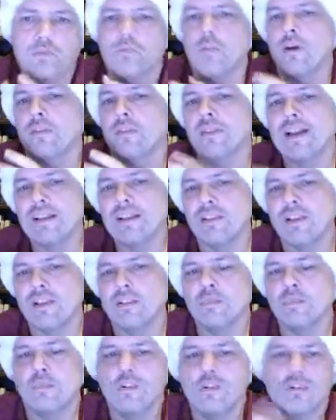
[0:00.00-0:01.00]
We bought
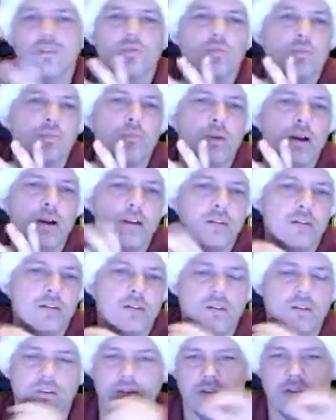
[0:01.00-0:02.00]
nylon ones. We bought,
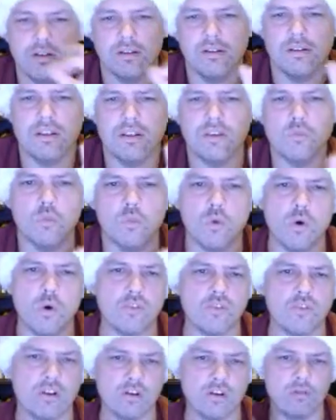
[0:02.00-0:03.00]
the like
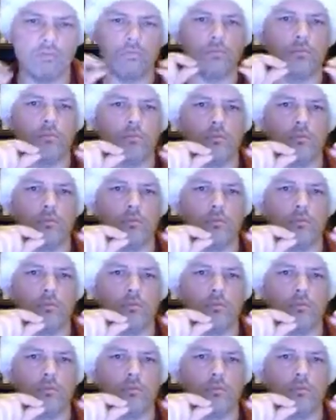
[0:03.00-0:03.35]
woven